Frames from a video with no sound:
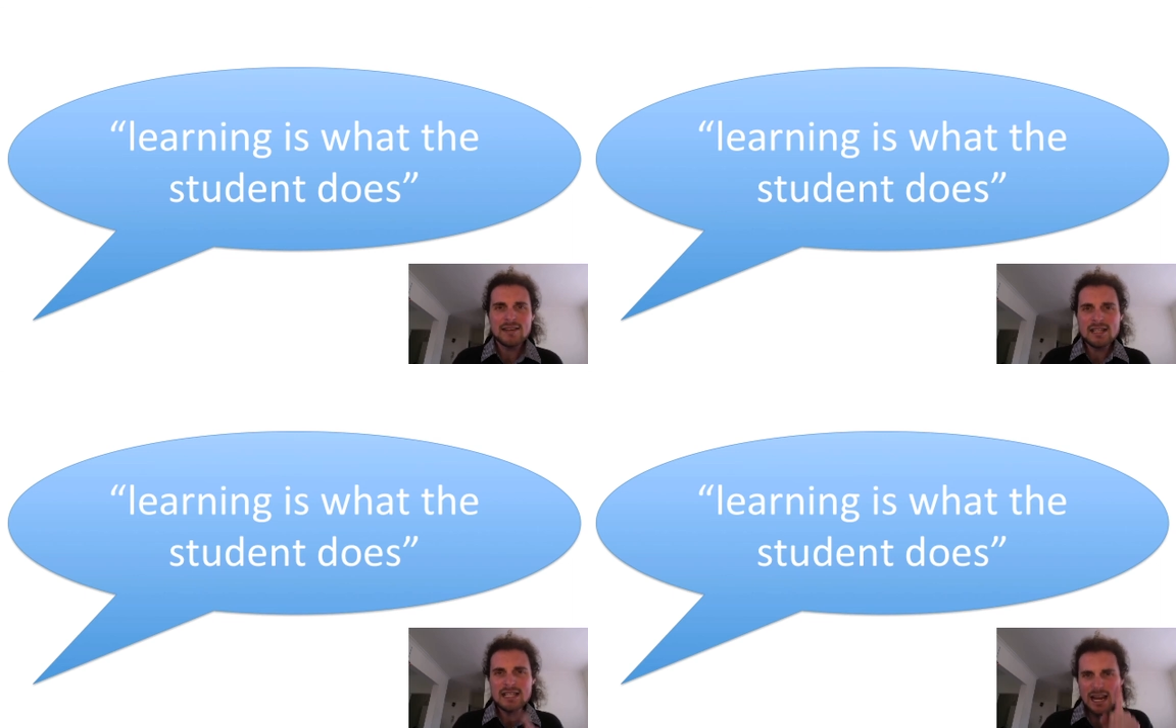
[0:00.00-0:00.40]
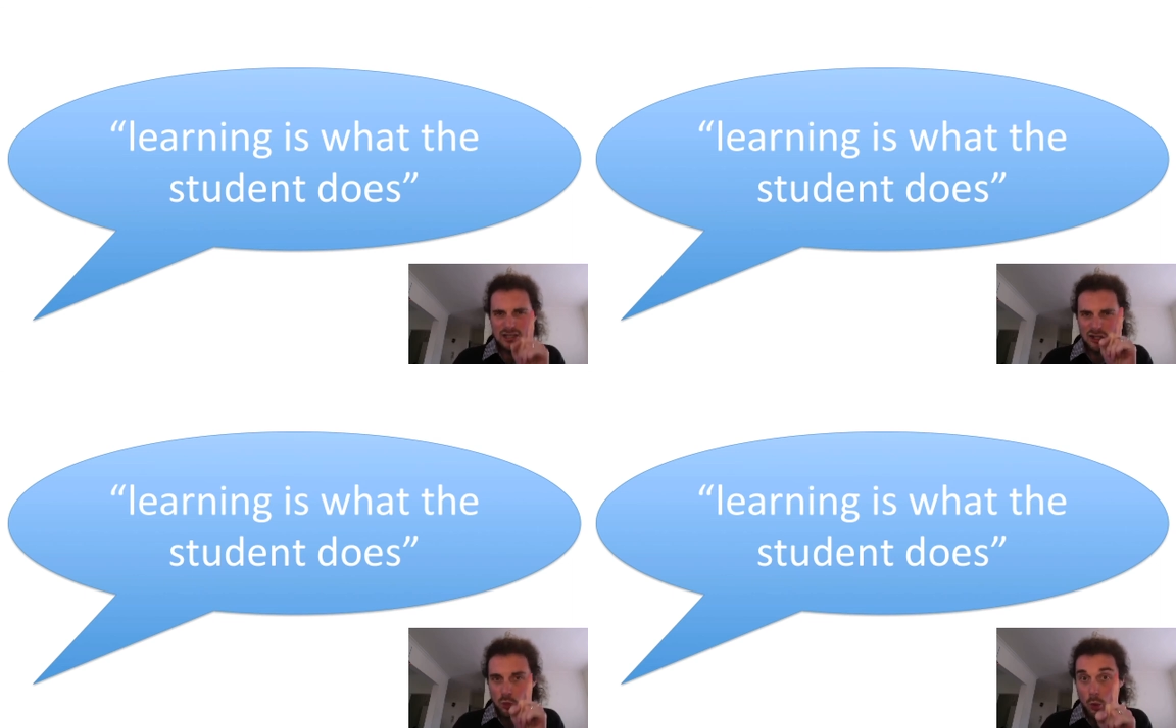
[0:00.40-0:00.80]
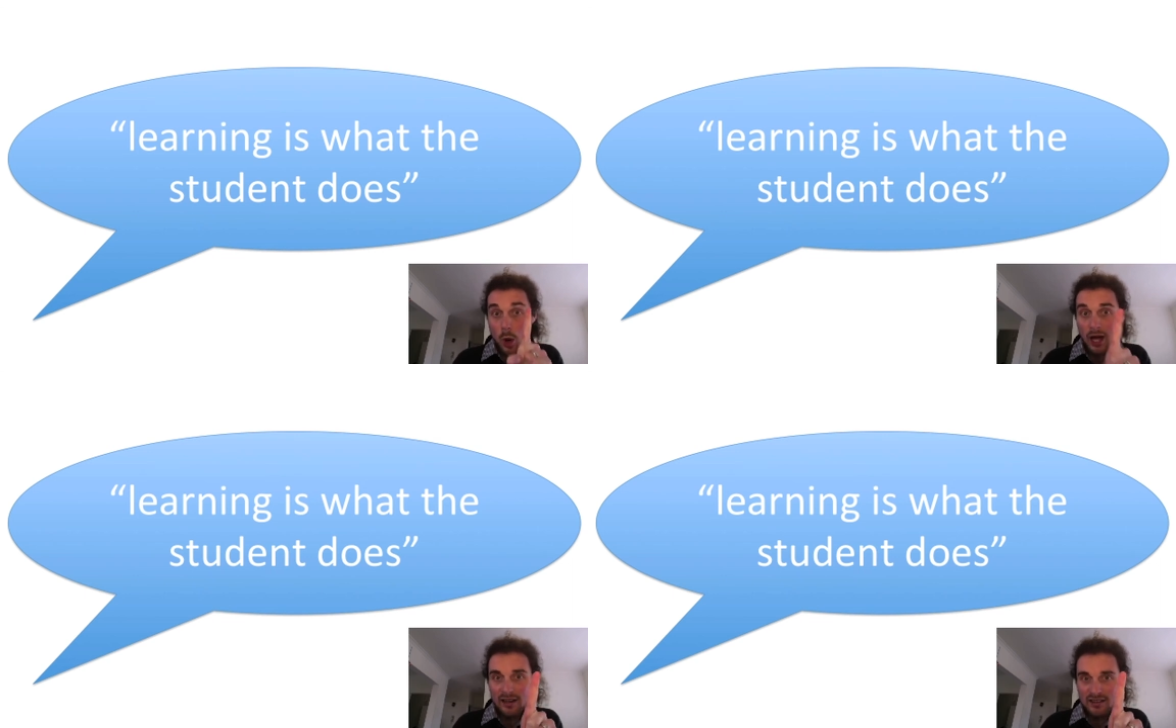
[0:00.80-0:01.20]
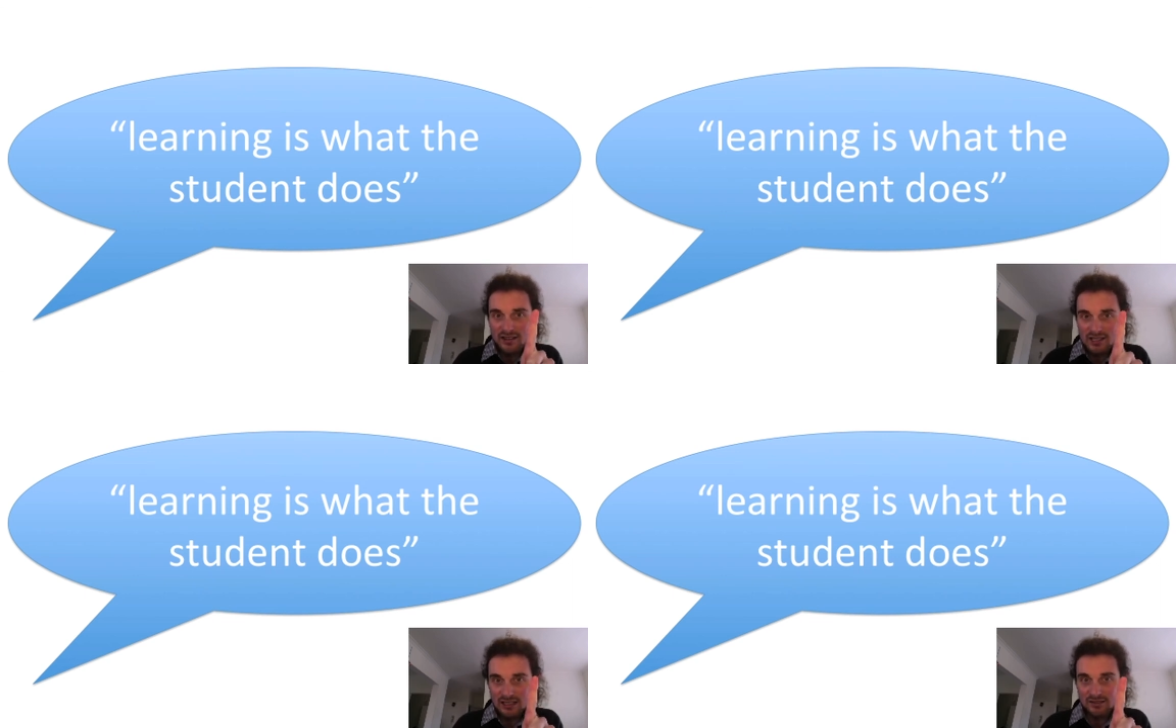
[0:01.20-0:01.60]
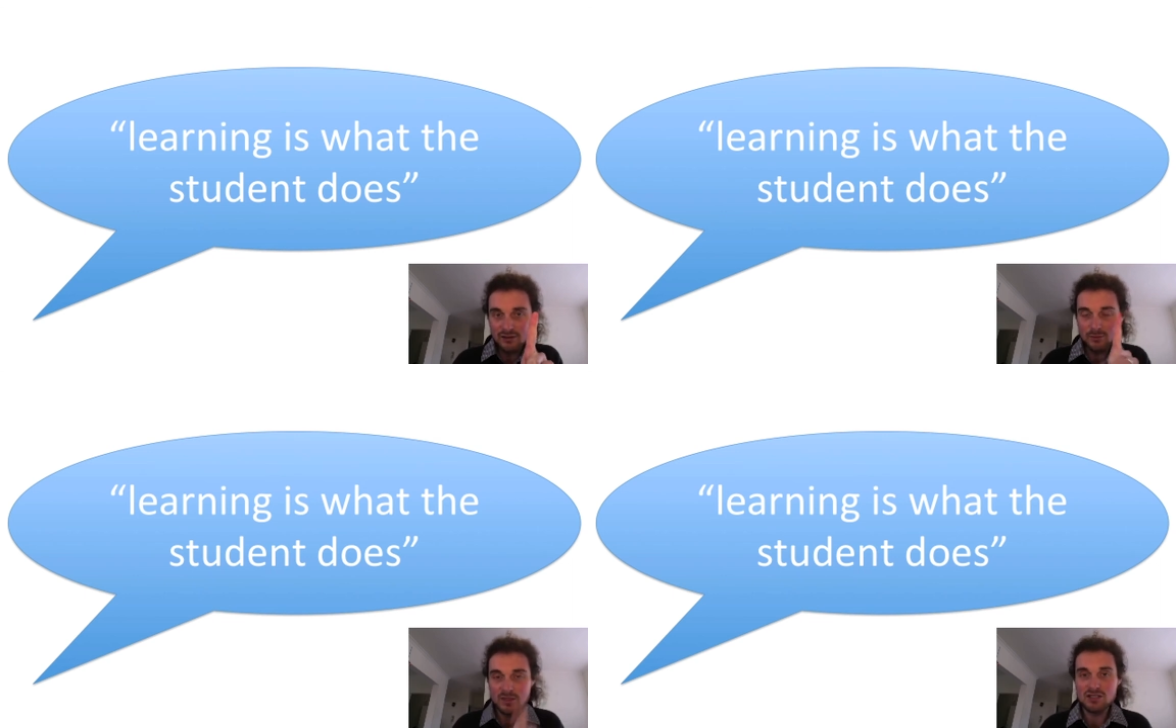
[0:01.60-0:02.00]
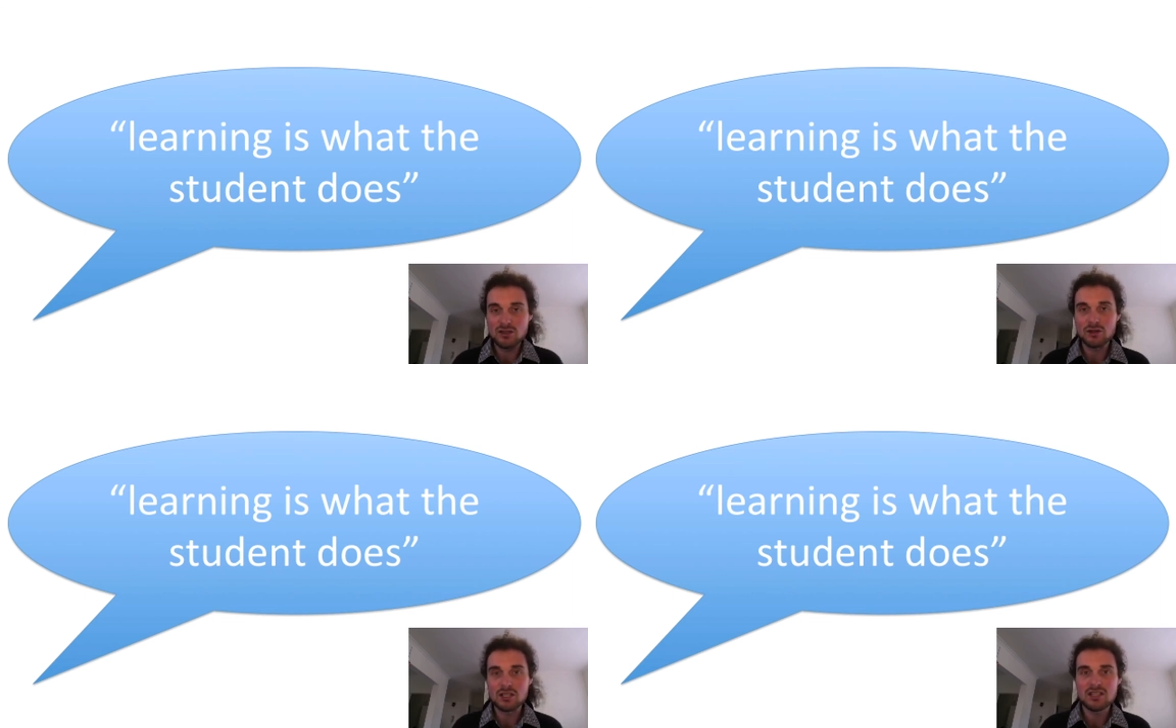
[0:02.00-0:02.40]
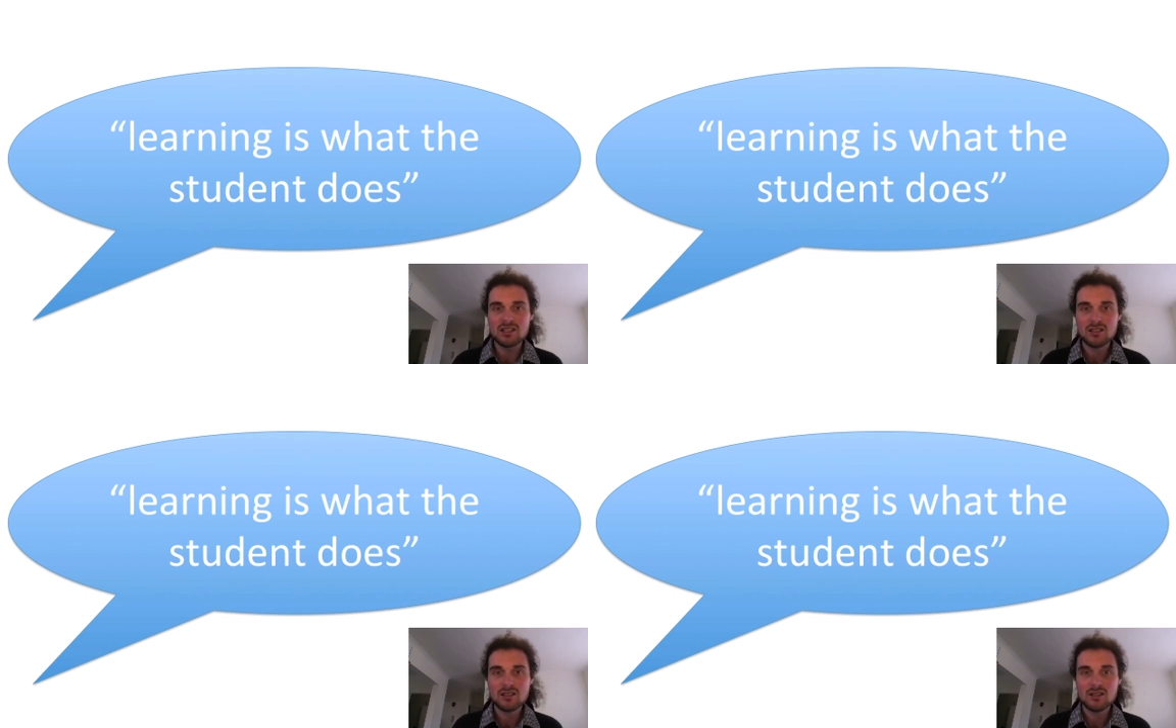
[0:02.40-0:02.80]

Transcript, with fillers: If you take just one thing from this unit,